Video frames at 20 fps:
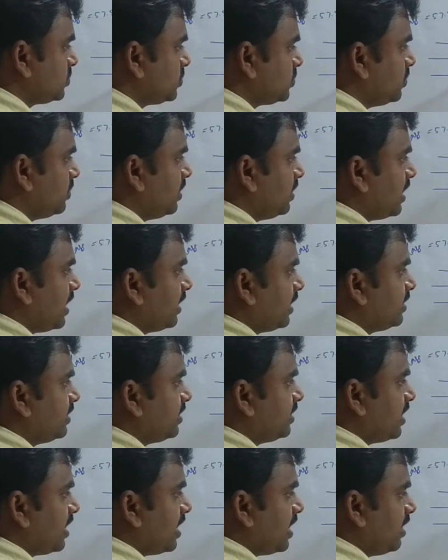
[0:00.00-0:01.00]
so like
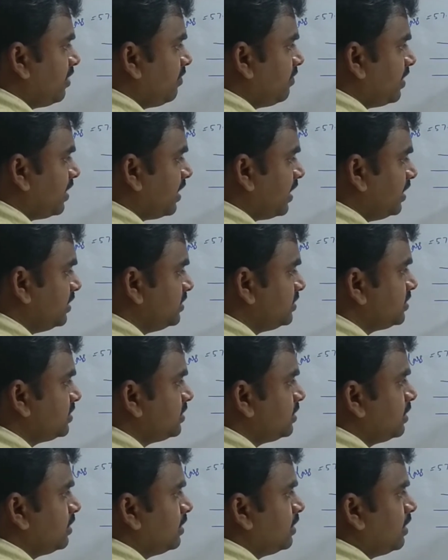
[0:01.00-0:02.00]
that I have arranged
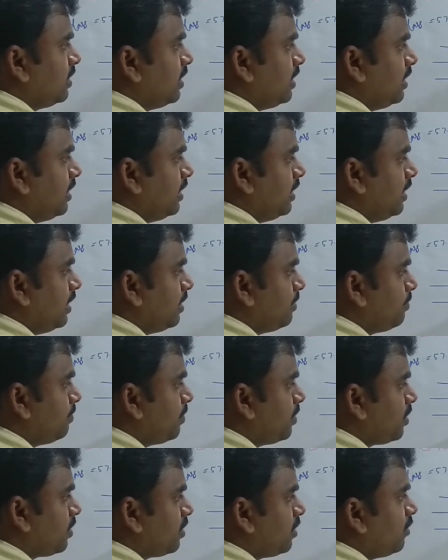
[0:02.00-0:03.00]
a
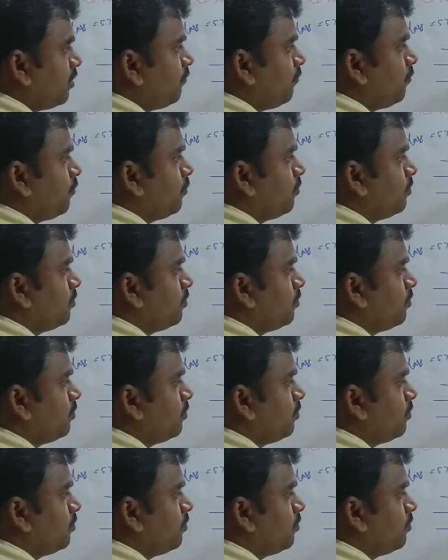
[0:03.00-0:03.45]
number of